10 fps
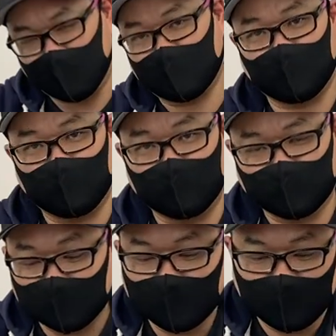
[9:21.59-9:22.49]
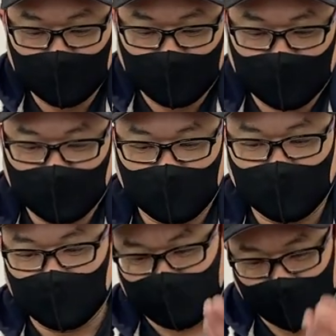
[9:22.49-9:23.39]
knock it over
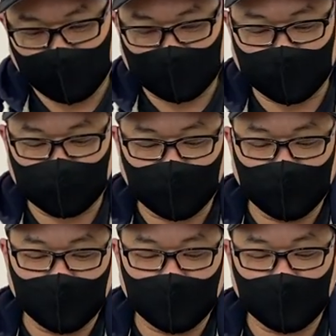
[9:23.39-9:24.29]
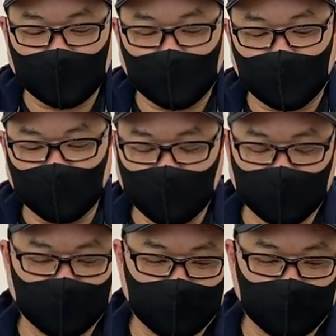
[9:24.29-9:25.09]
but since we'll be laying it down